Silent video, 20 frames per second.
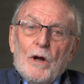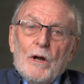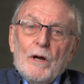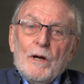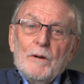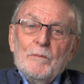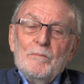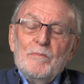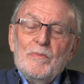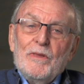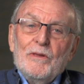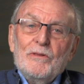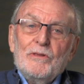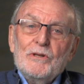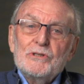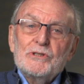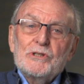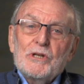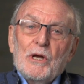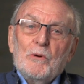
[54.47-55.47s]

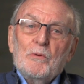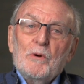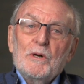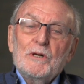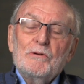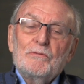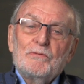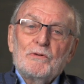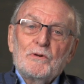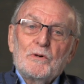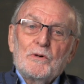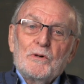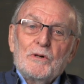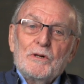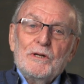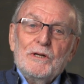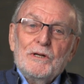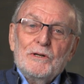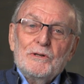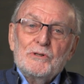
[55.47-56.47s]
There's a
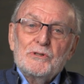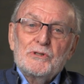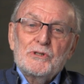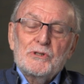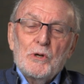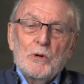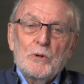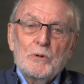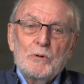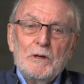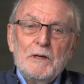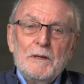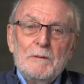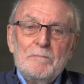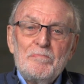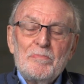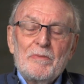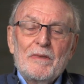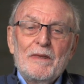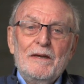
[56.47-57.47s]
wonderful story
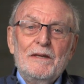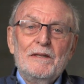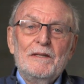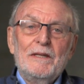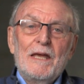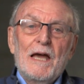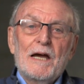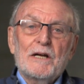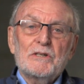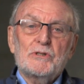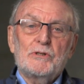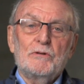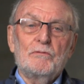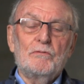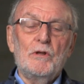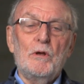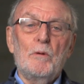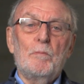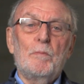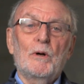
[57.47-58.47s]
in the Acts of
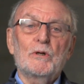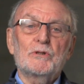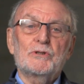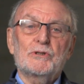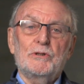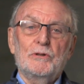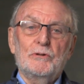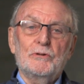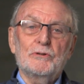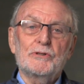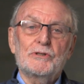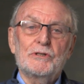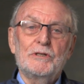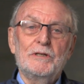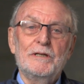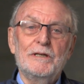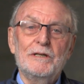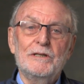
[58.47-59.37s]
the Apostles.